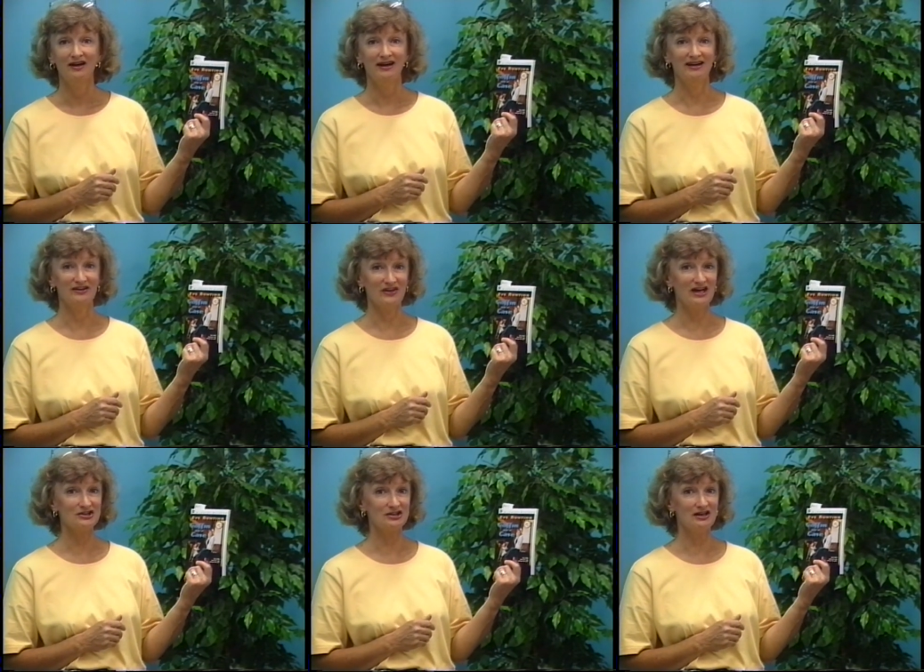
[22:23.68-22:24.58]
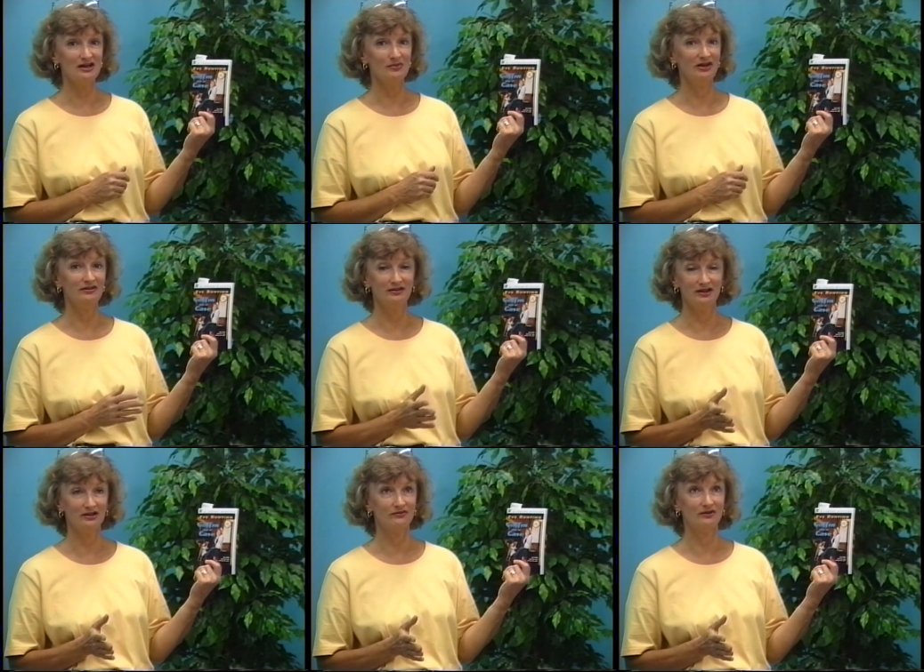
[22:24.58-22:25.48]
And at that time, I didn't
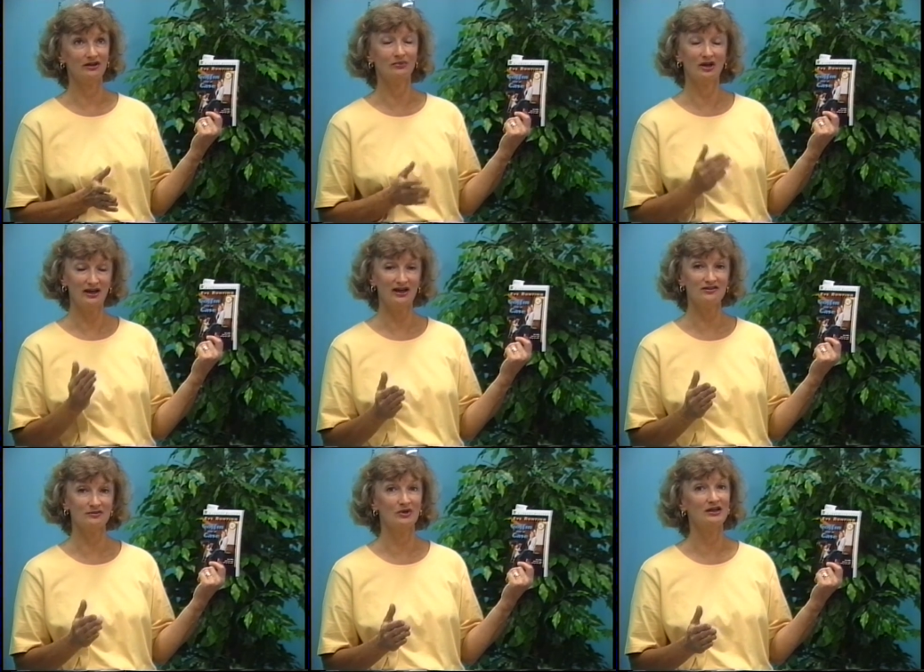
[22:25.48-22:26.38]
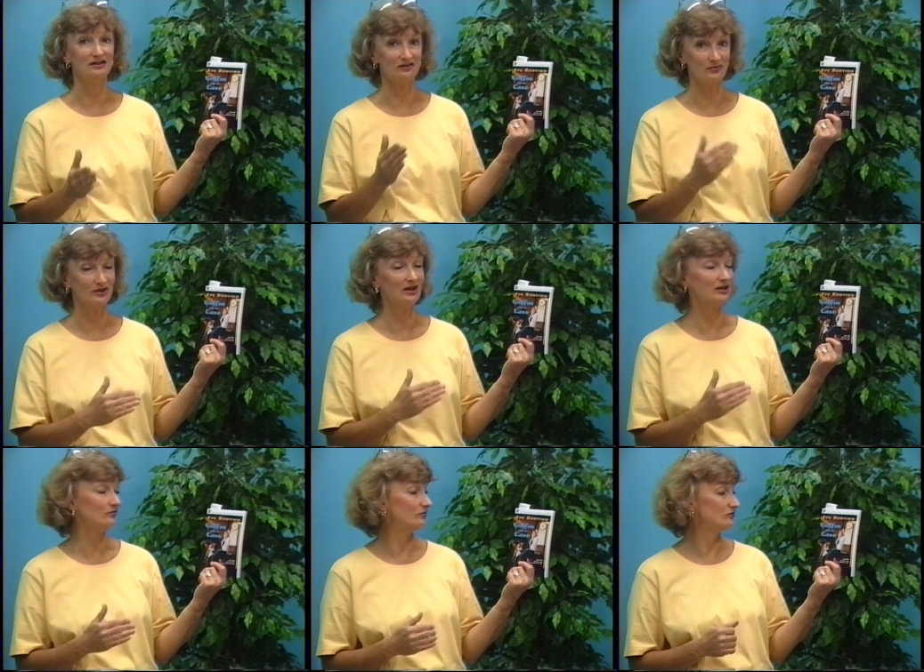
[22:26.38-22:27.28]
have, well, I had some ideas, but none
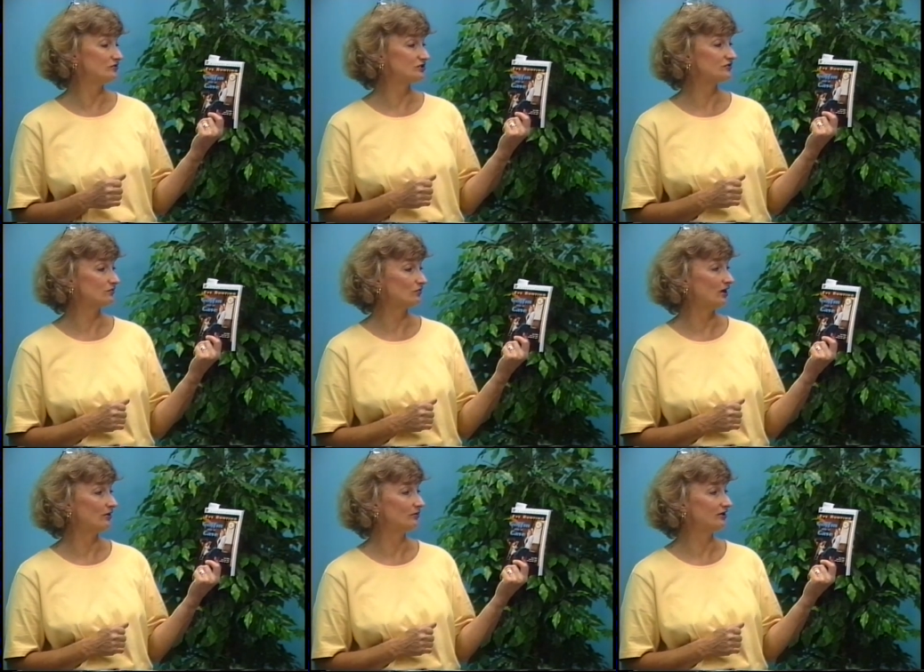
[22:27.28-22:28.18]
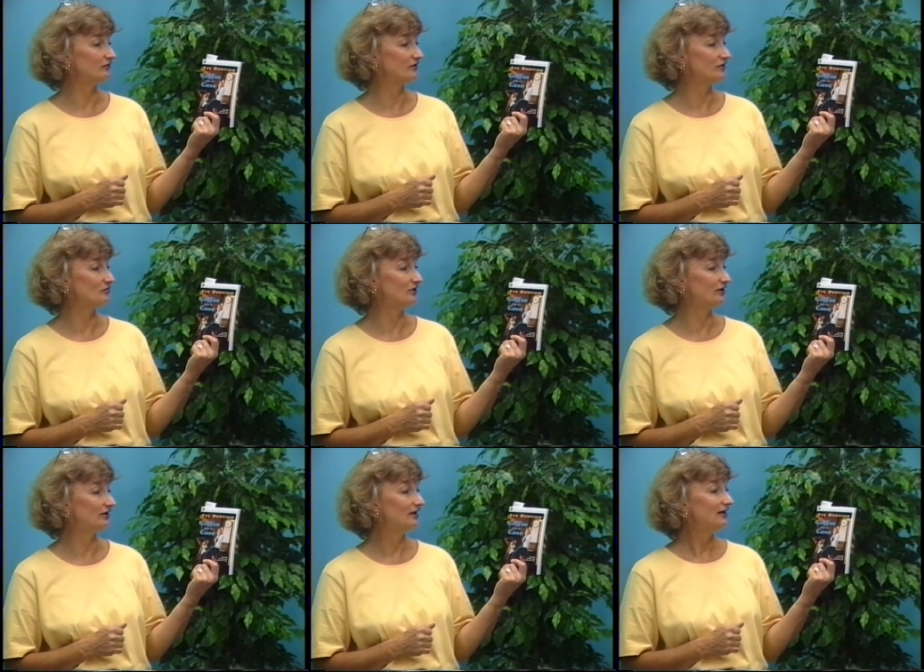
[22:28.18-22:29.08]
of them just uh, really fit the
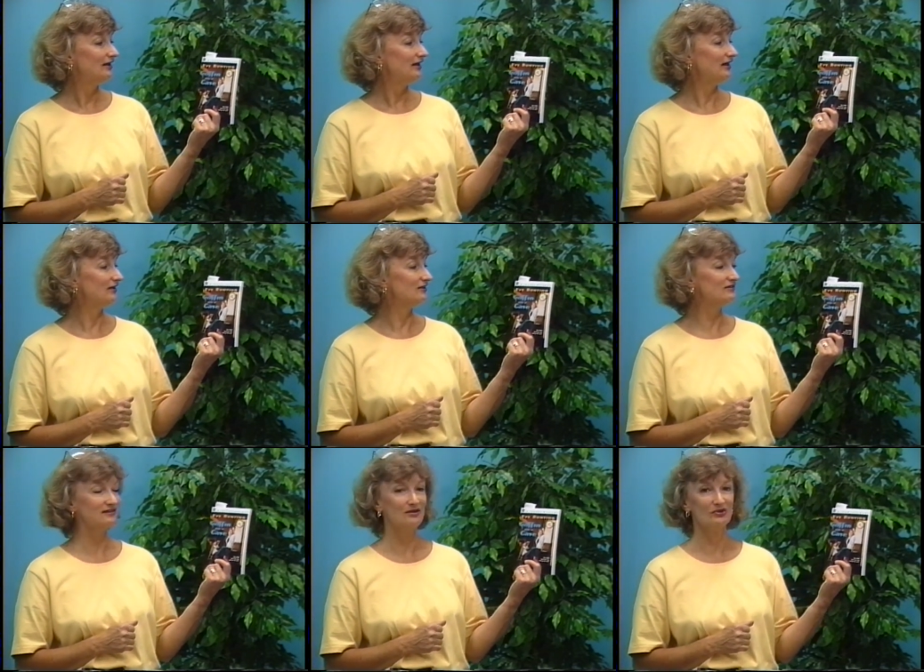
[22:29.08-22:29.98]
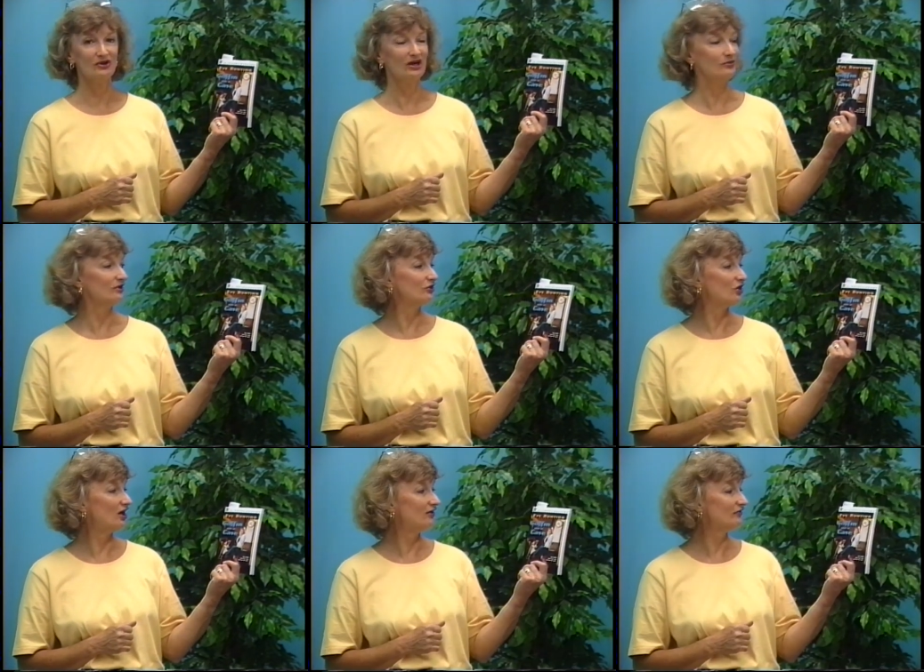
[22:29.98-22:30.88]
bill. And this summer, I read
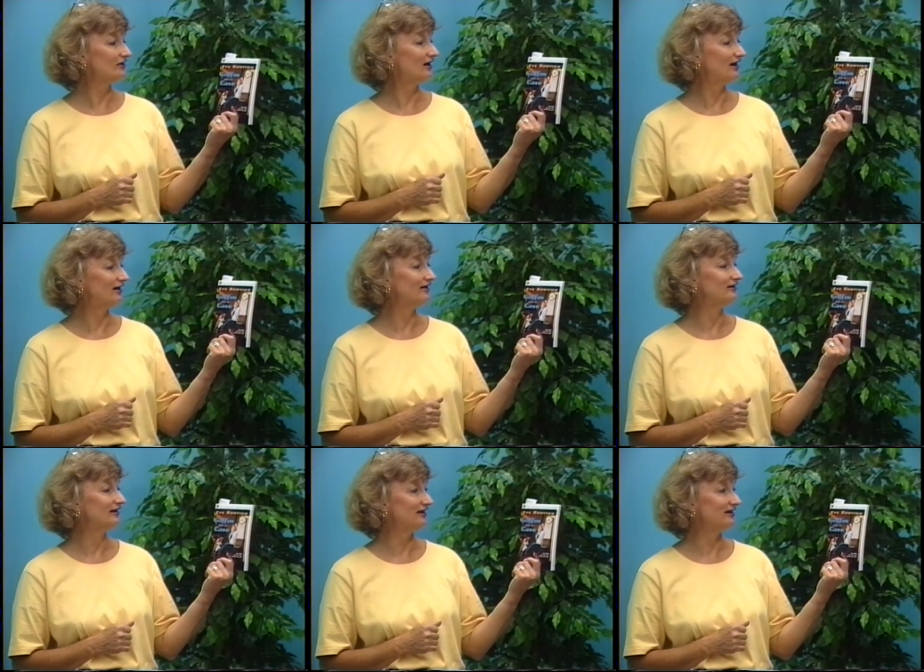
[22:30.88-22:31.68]
Coffin on a